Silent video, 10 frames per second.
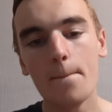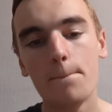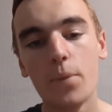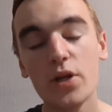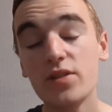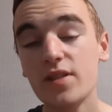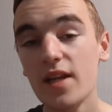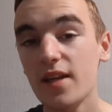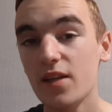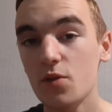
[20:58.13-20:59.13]
but instead,
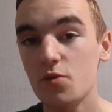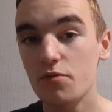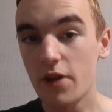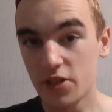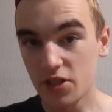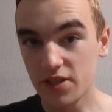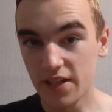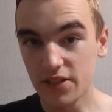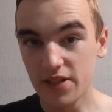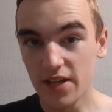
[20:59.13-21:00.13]
it used the range
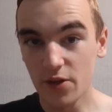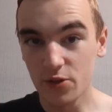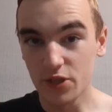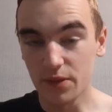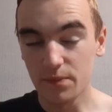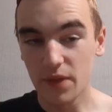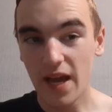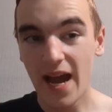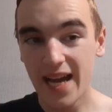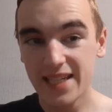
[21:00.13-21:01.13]
extended technology
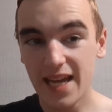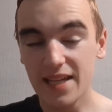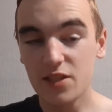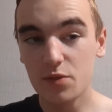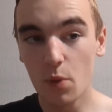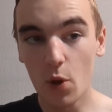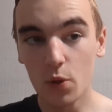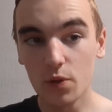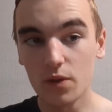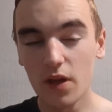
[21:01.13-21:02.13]
had a
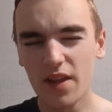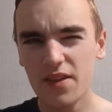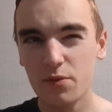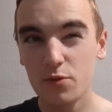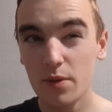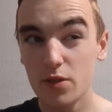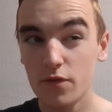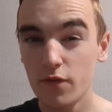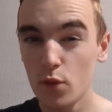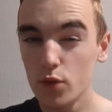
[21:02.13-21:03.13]
small, I think it was about
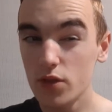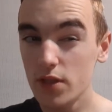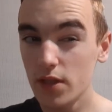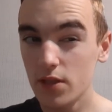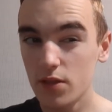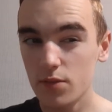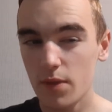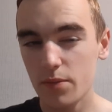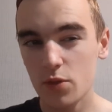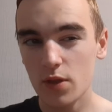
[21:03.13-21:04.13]
four cylinder,
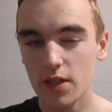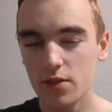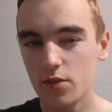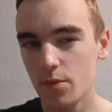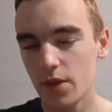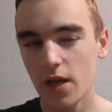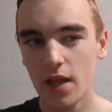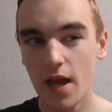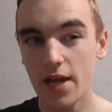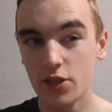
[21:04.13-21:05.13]
maybe litre, something like
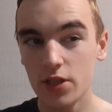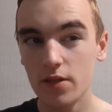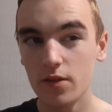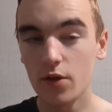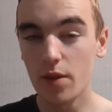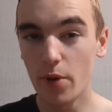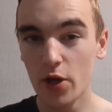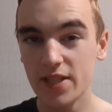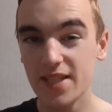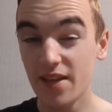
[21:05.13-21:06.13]
that, engine under the
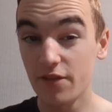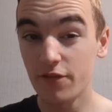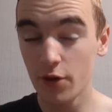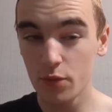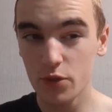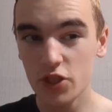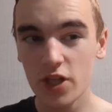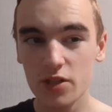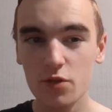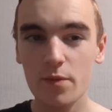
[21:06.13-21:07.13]
bonnet at the front, which
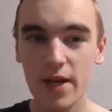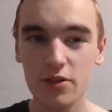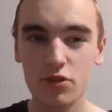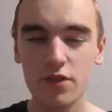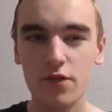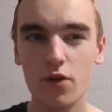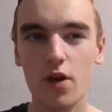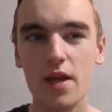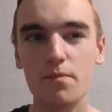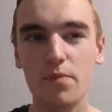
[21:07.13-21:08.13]
charged up the batteries for
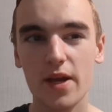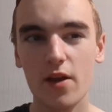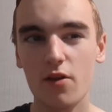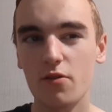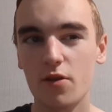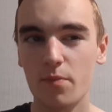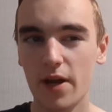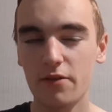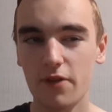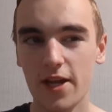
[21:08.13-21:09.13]
a bigger
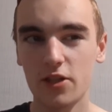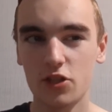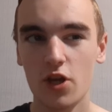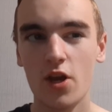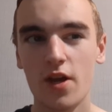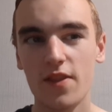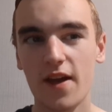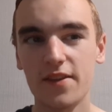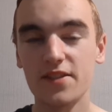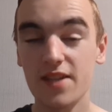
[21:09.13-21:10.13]
combined range
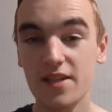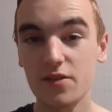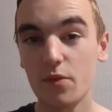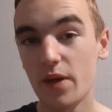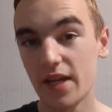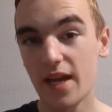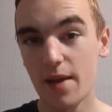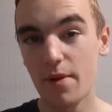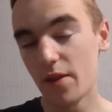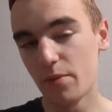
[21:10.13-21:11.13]
than the Tesla when it
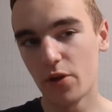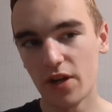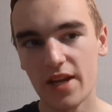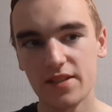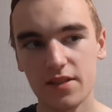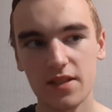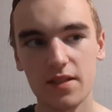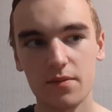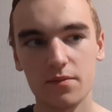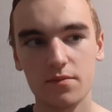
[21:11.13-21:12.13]
came out, the Model S, the
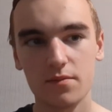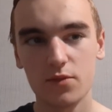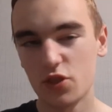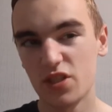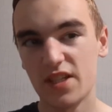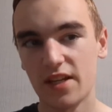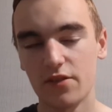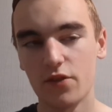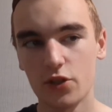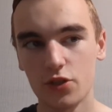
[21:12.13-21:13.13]
just the standard
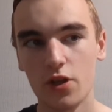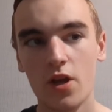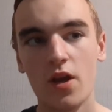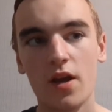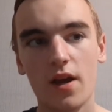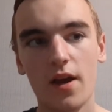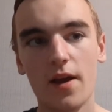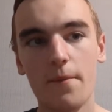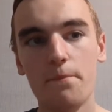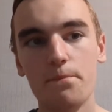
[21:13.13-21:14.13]
version.
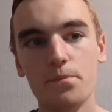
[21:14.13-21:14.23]
Um,